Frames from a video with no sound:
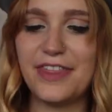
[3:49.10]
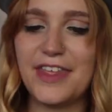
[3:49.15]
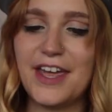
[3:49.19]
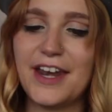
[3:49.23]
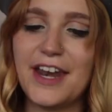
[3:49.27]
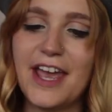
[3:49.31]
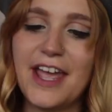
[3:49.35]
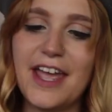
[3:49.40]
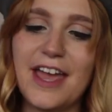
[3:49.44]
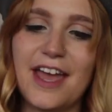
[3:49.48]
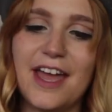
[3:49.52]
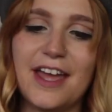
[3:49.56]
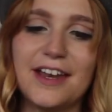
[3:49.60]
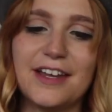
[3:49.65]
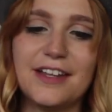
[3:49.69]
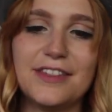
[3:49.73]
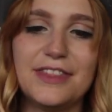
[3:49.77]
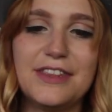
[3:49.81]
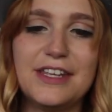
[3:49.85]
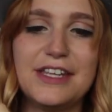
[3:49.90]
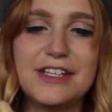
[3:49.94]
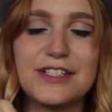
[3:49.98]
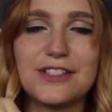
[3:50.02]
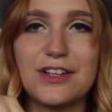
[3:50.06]
And then I
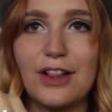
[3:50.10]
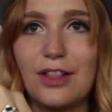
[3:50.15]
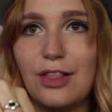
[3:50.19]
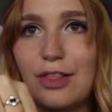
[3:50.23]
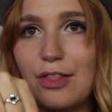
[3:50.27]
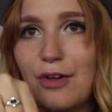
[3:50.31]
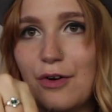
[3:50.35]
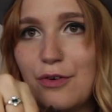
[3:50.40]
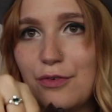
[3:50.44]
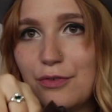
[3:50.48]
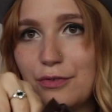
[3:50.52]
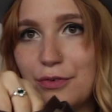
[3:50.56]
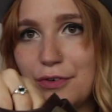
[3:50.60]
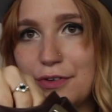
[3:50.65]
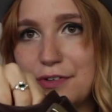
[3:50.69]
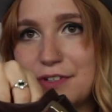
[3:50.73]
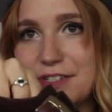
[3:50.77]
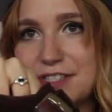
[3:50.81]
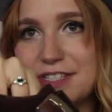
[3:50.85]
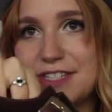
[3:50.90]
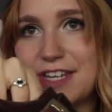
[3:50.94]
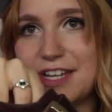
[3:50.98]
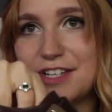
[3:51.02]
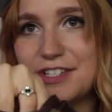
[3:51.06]
added these
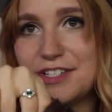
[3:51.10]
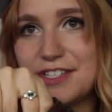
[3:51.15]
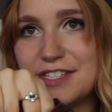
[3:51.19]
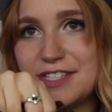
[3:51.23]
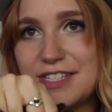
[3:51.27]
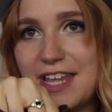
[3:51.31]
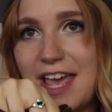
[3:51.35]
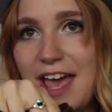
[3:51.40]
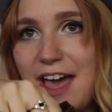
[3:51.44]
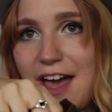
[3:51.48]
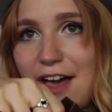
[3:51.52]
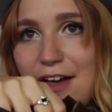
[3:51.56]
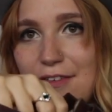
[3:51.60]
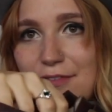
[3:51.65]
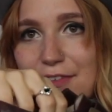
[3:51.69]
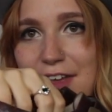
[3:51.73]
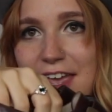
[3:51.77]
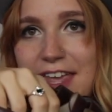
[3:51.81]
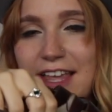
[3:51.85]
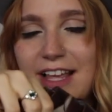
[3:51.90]
loafers that just have